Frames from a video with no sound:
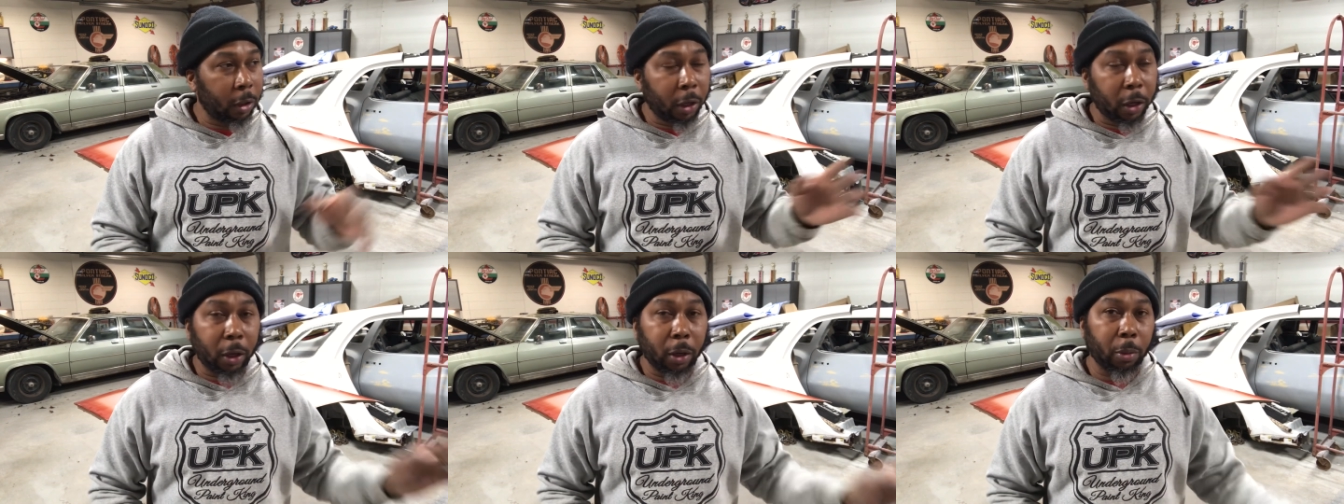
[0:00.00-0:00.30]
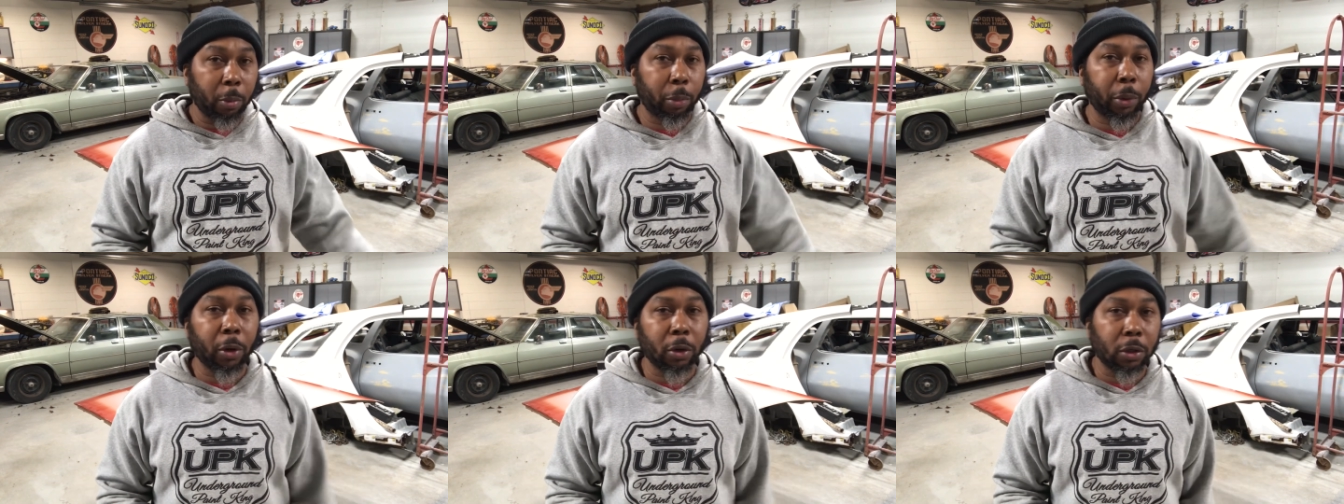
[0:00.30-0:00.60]
and
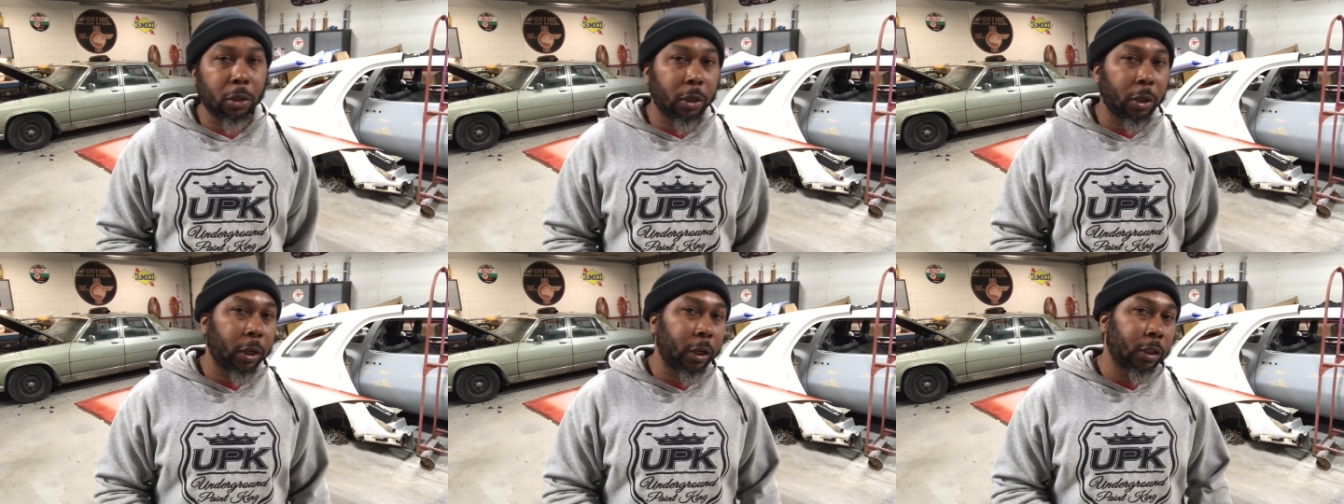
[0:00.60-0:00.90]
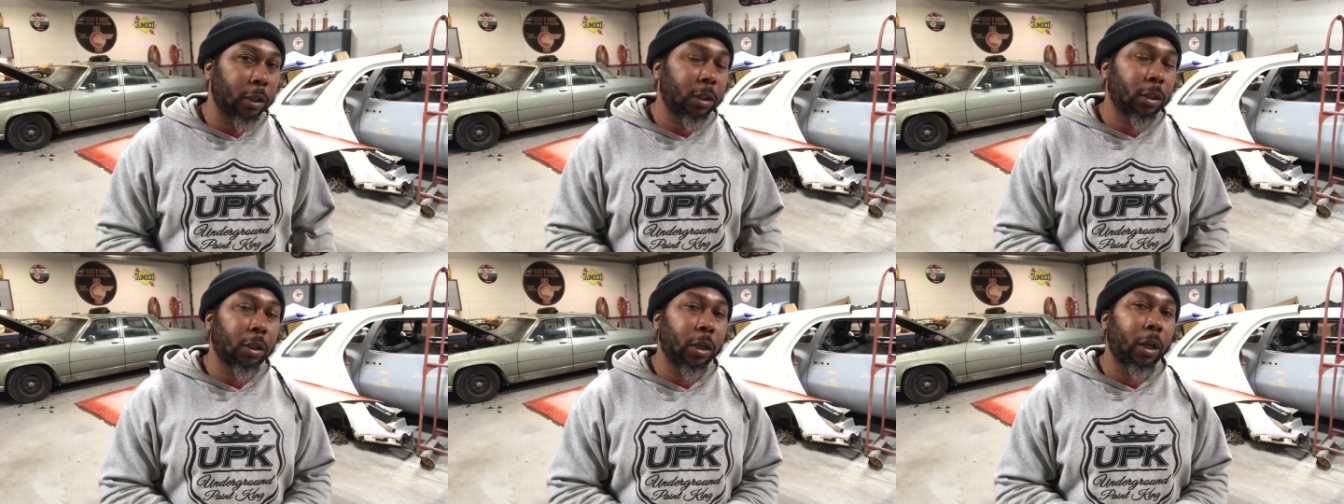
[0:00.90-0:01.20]
the person
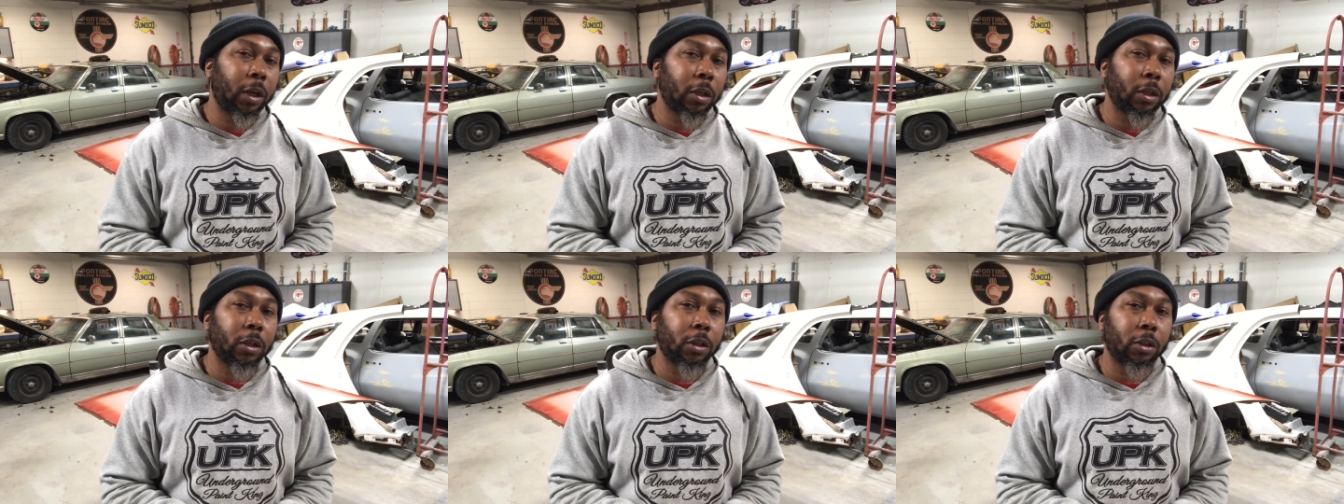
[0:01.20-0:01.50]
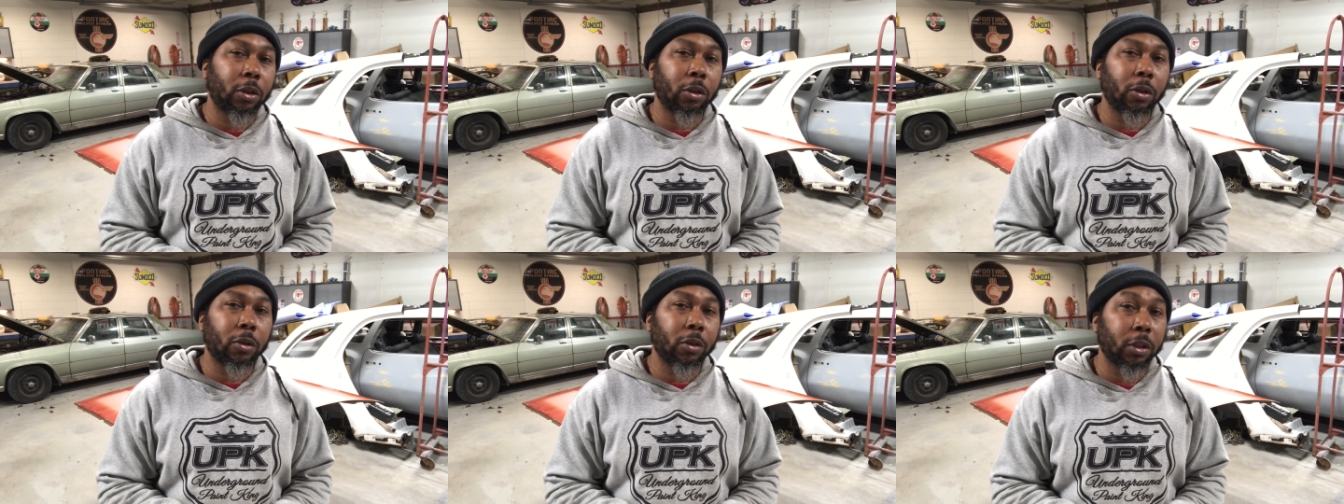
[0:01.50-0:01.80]
that's selling it
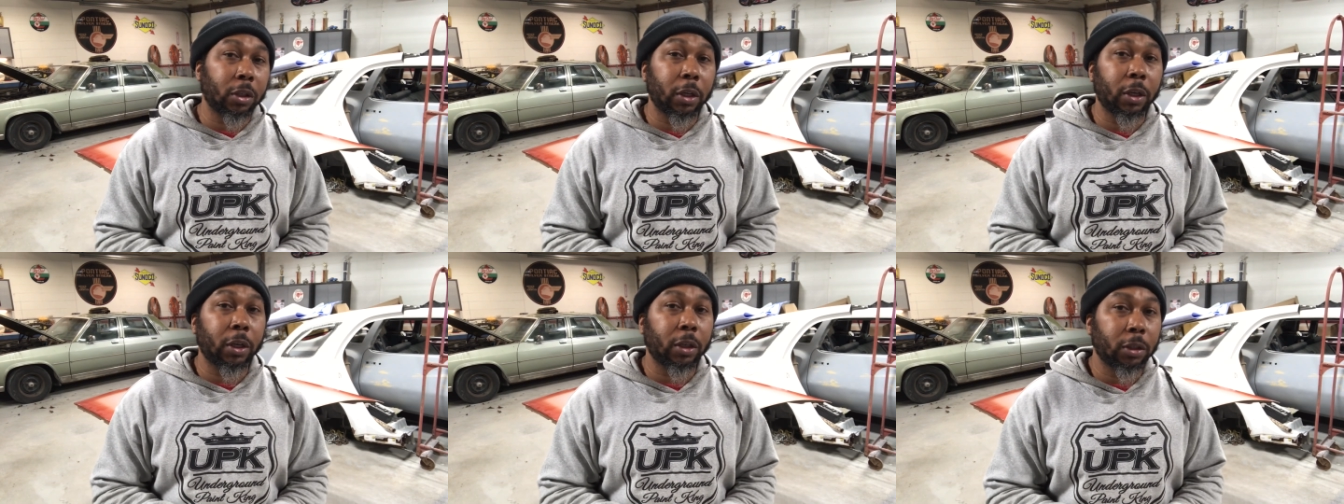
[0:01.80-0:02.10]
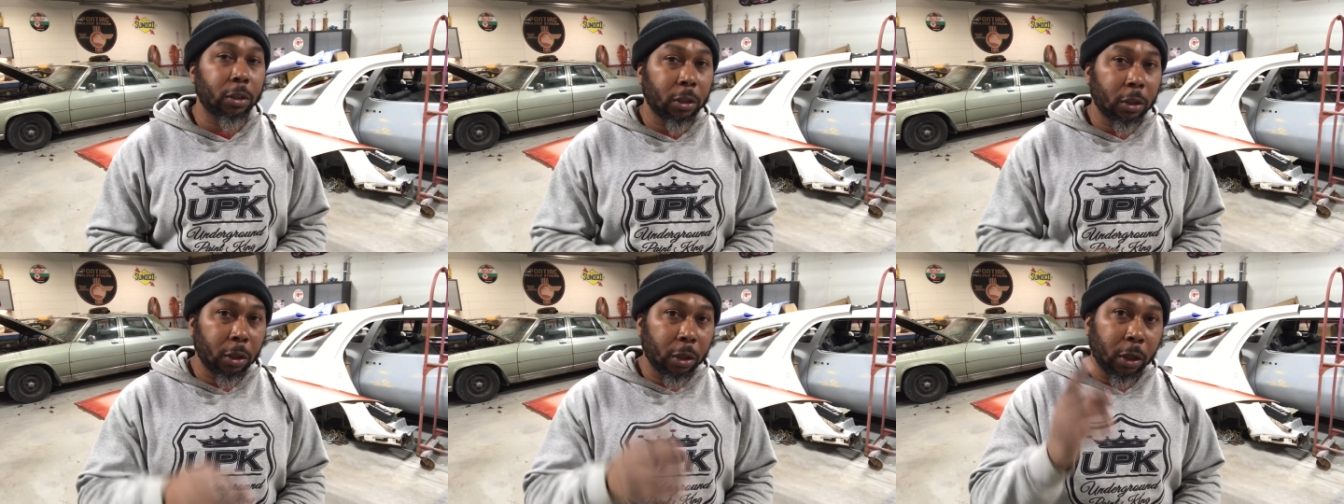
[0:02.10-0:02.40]
to you says